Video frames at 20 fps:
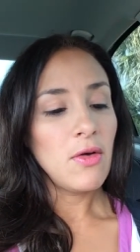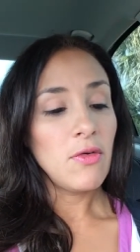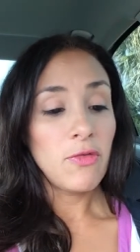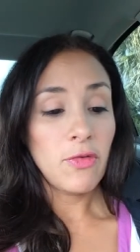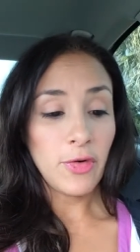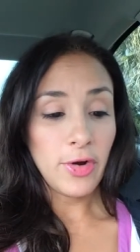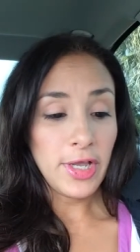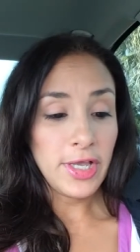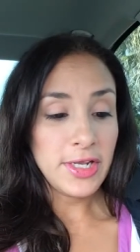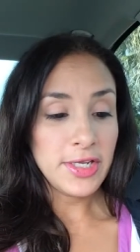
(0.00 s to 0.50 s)

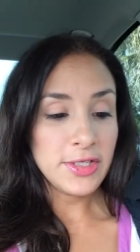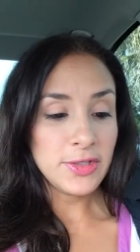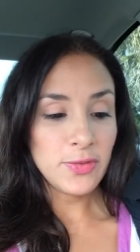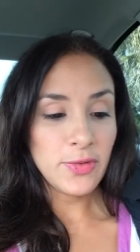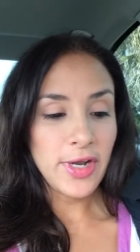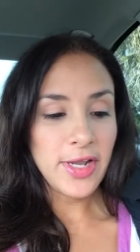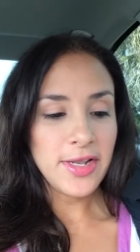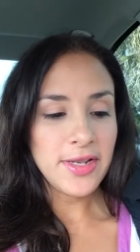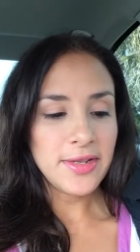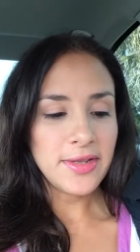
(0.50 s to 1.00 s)
For it is
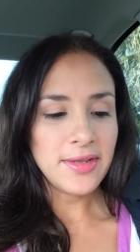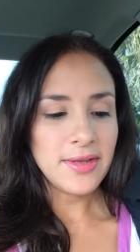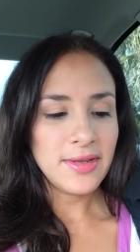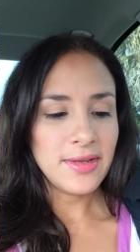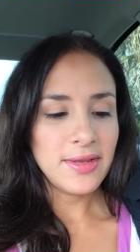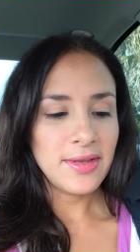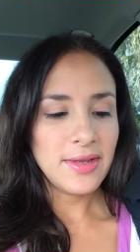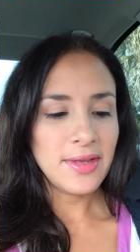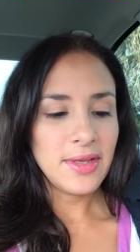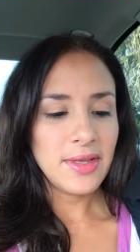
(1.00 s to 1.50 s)
written,
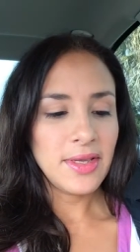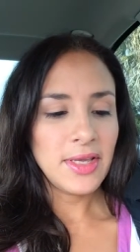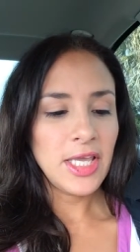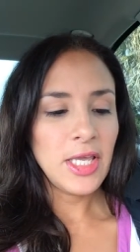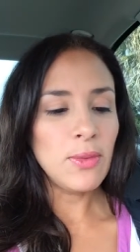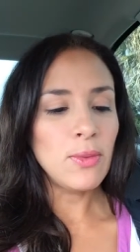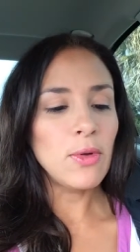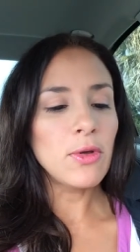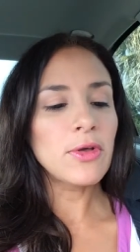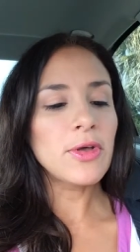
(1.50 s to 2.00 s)

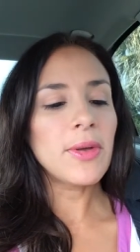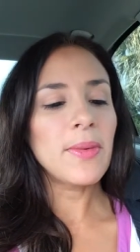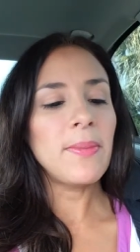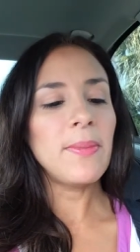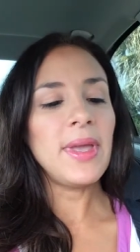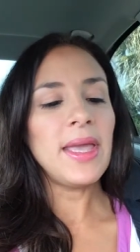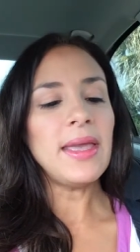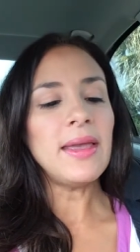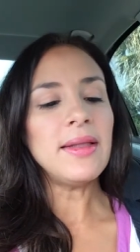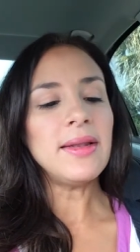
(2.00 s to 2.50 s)
He will
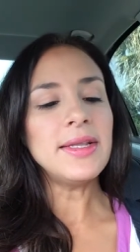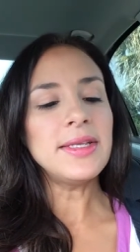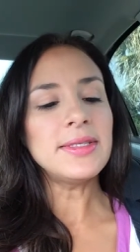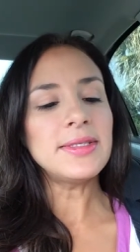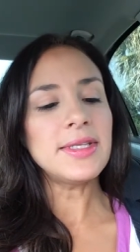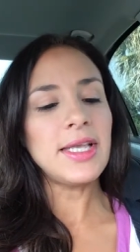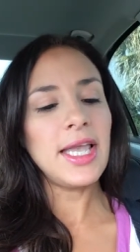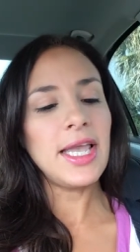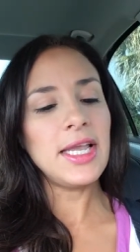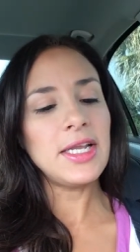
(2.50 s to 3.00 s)
command
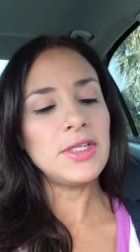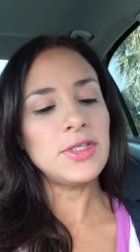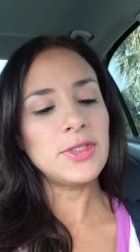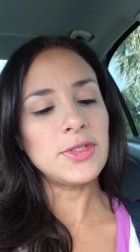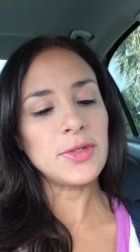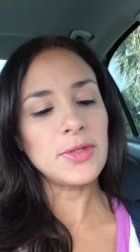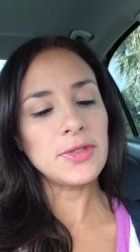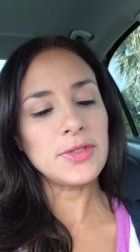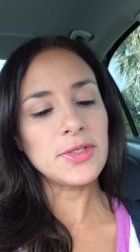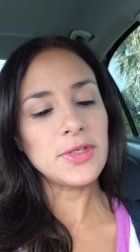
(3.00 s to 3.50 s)
His
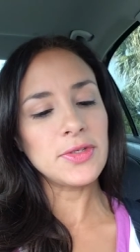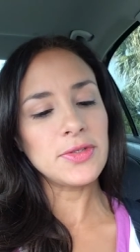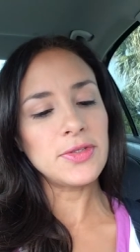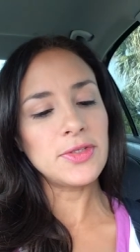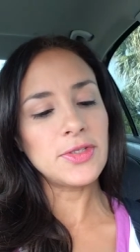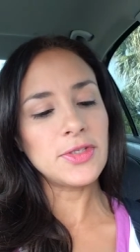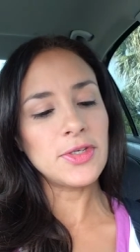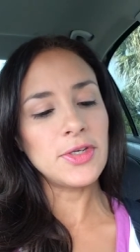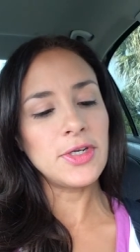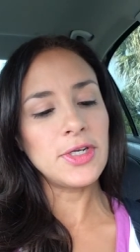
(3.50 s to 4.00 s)
angels
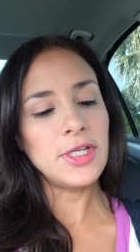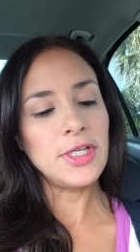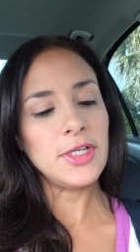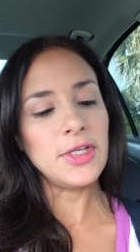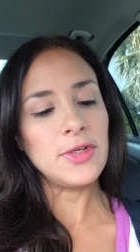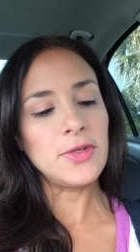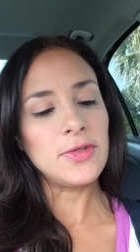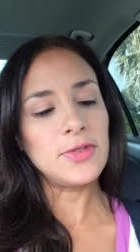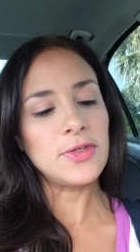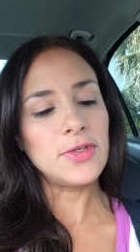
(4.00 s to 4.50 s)

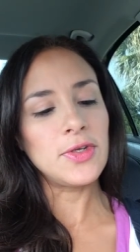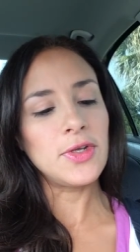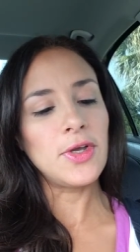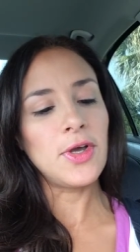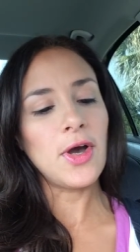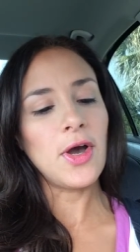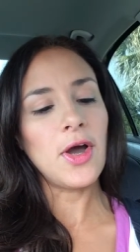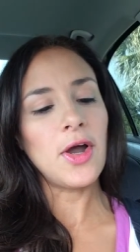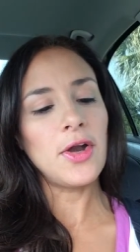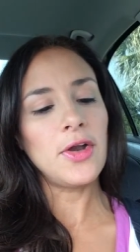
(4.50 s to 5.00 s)
concerning you to
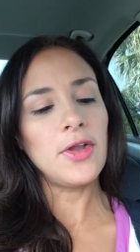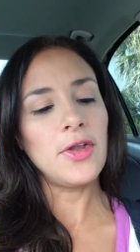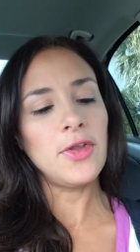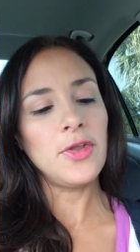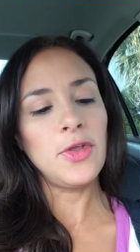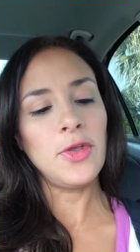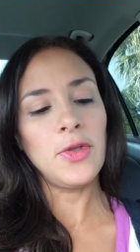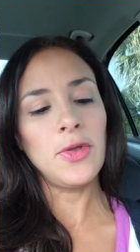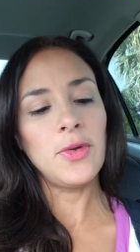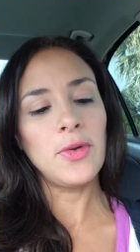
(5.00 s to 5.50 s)
guard
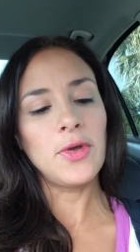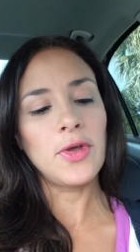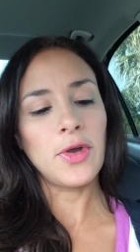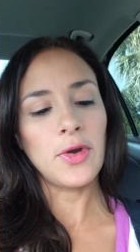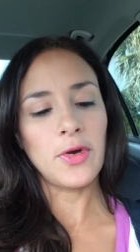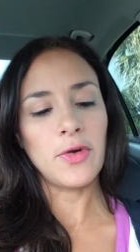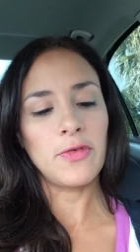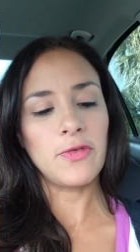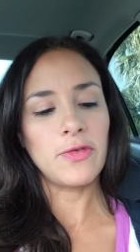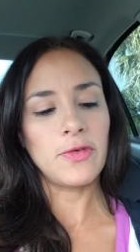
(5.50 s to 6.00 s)
you
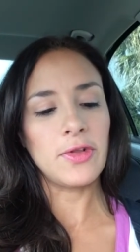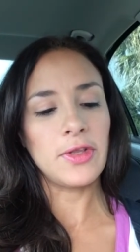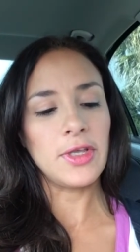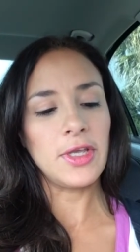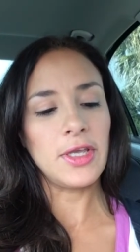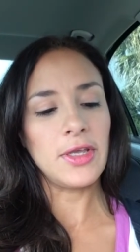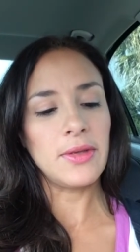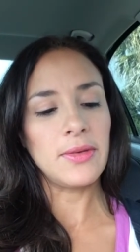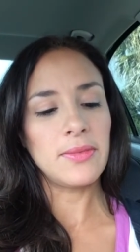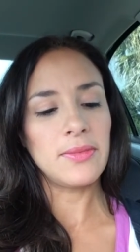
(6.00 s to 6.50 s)

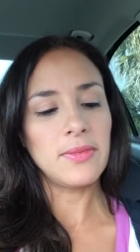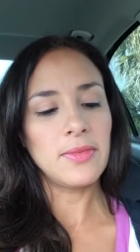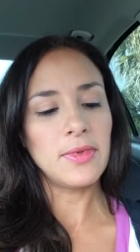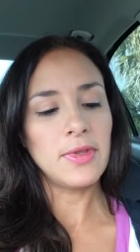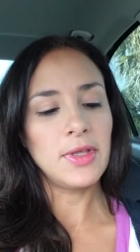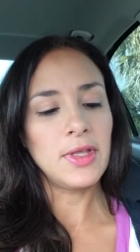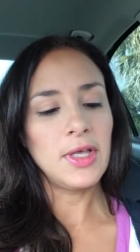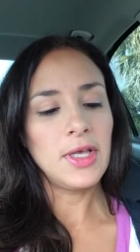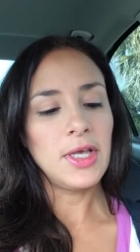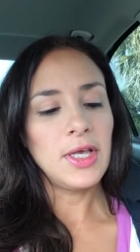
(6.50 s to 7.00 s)
carefully.
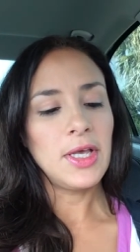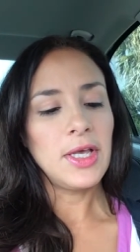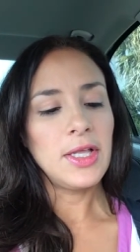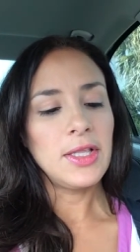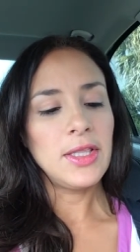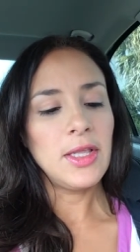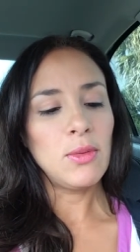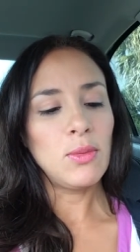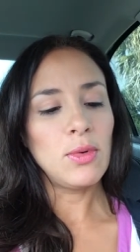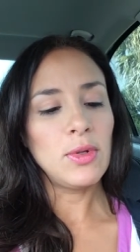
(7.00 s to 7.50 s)

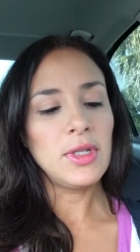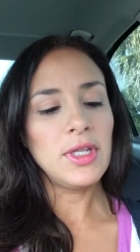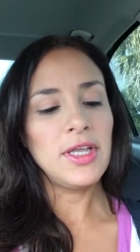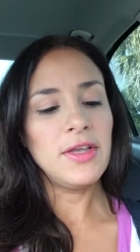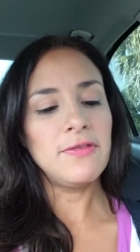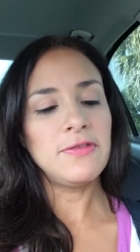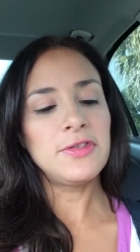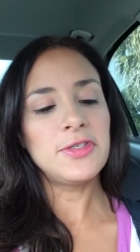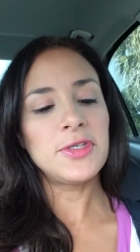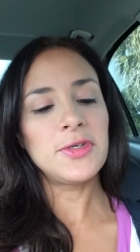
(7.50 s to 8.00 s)
They will
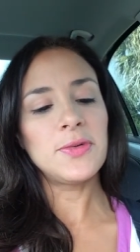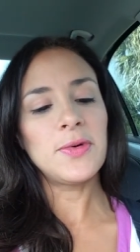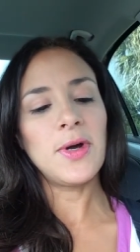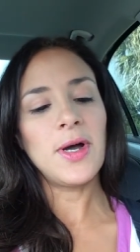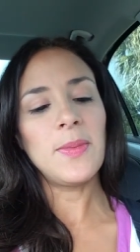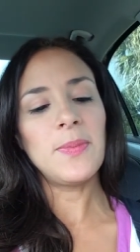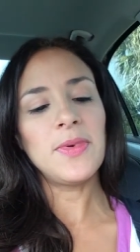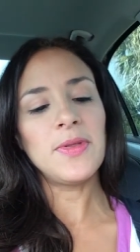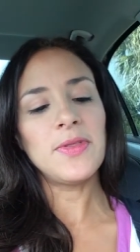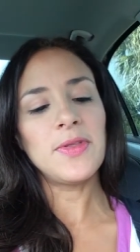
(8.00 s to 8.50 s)
lift you
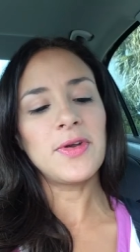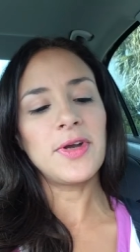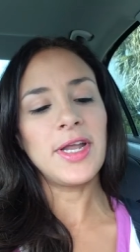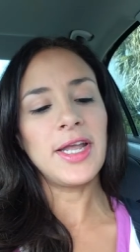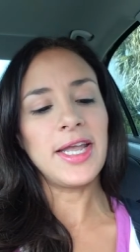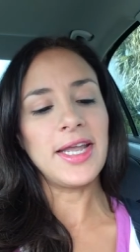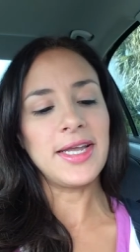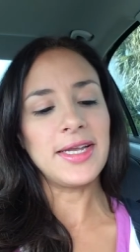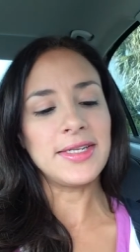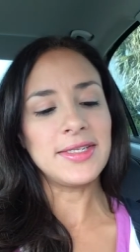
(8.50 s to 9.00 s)
up in their
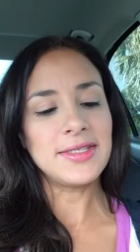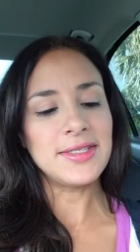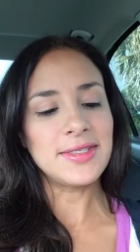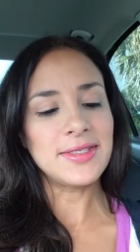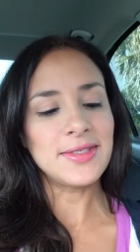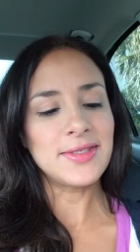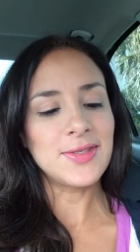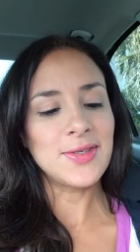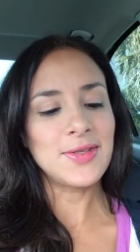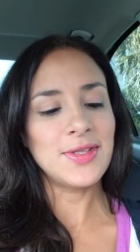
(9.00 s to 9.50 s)

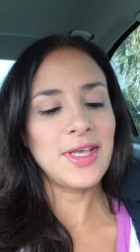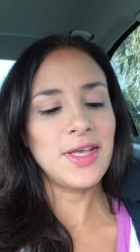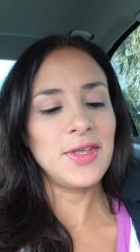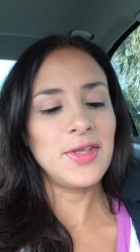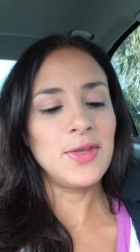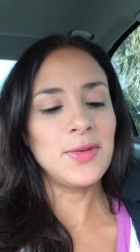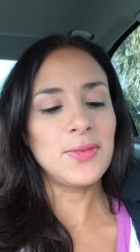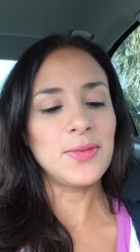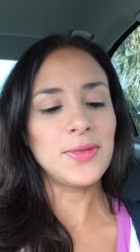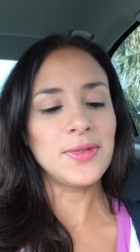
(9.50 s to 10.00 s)
hands so
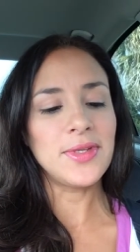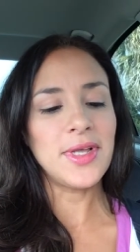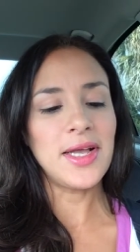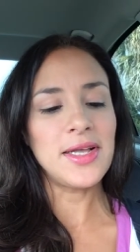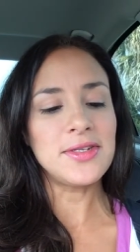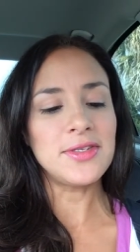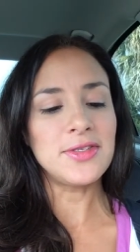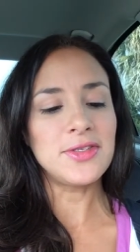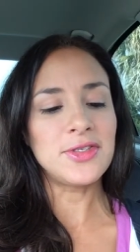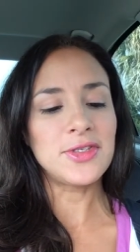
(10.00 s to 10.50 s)
that you will
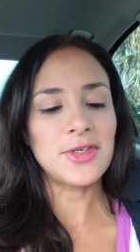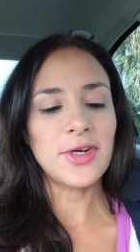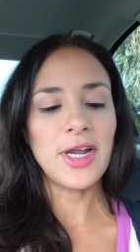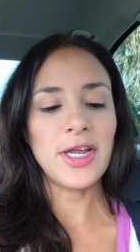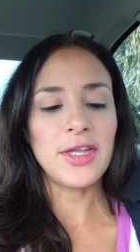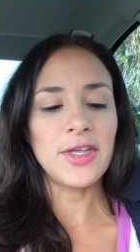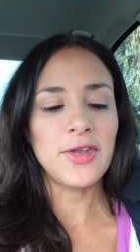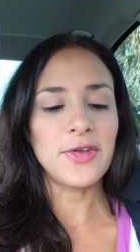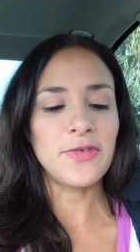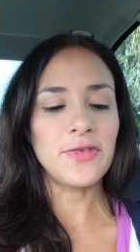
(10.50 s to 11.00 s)
not
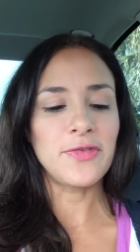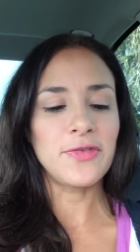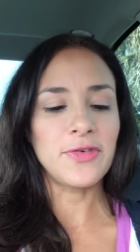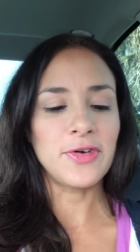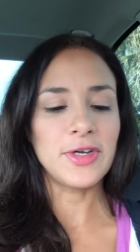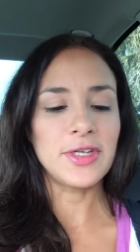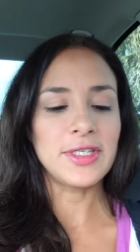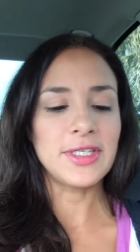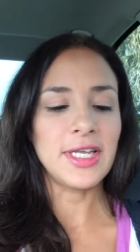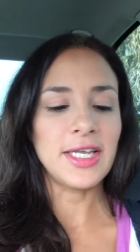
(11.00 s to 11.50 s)
strike your
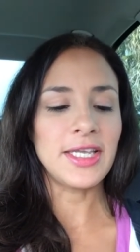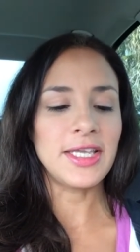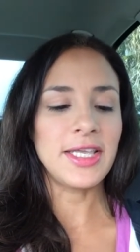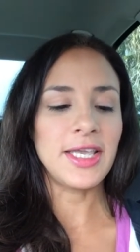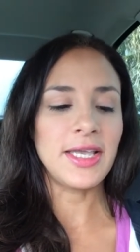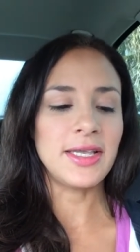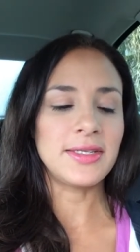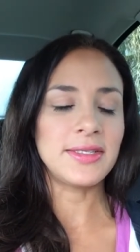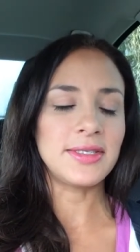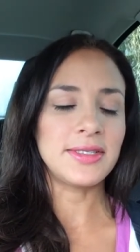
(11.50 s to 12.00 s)
foot
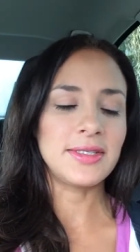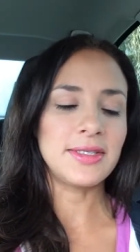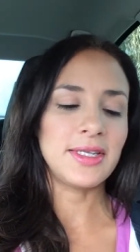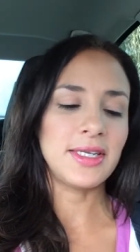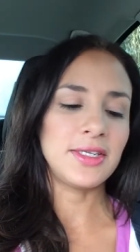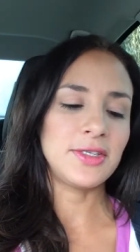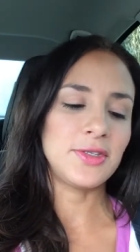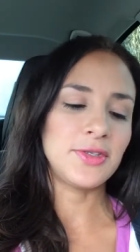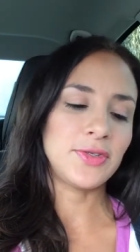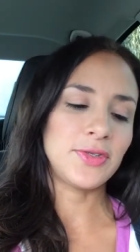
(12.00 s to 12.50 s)
against
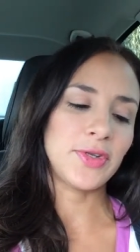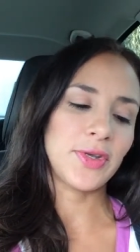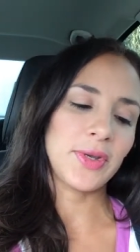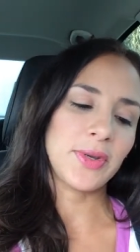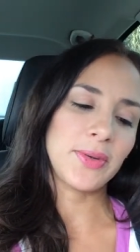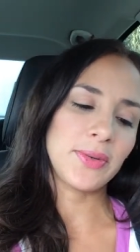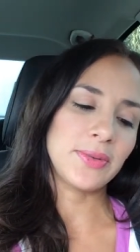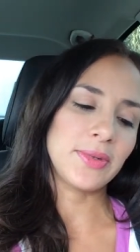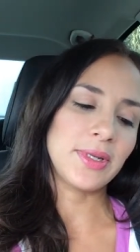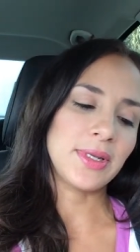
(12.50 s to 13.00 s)
a
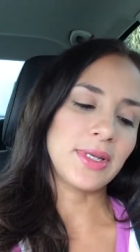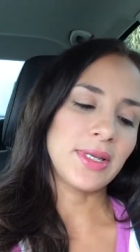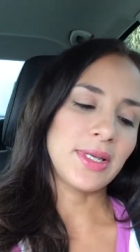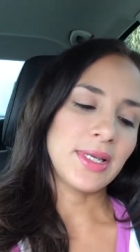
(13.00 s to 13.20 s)
stone.